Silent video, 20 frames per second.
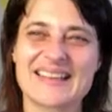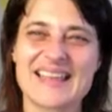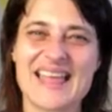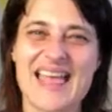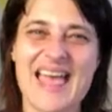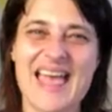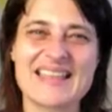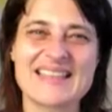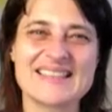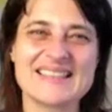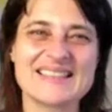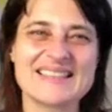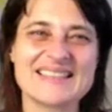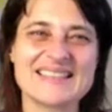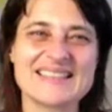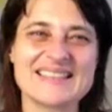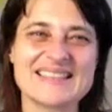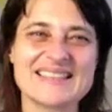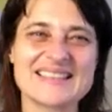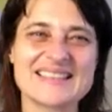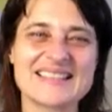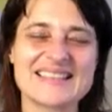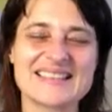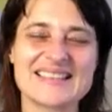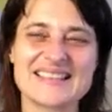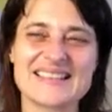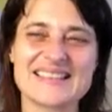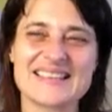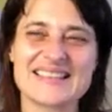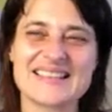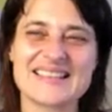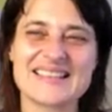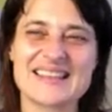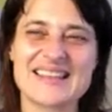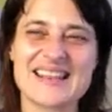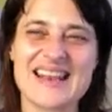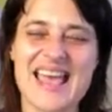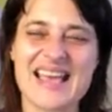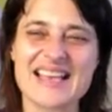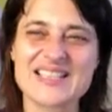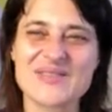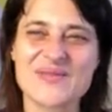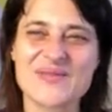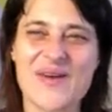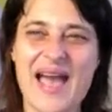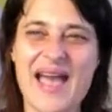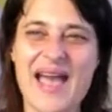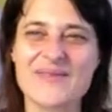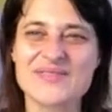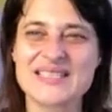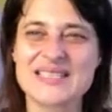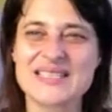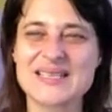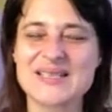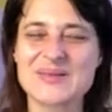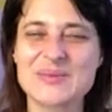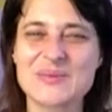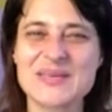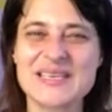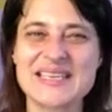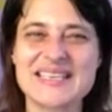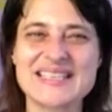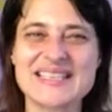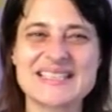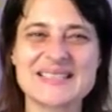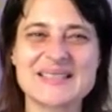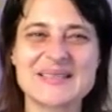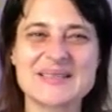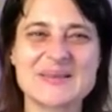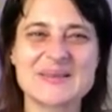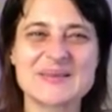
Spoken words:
ends in the next 5-6 weeks.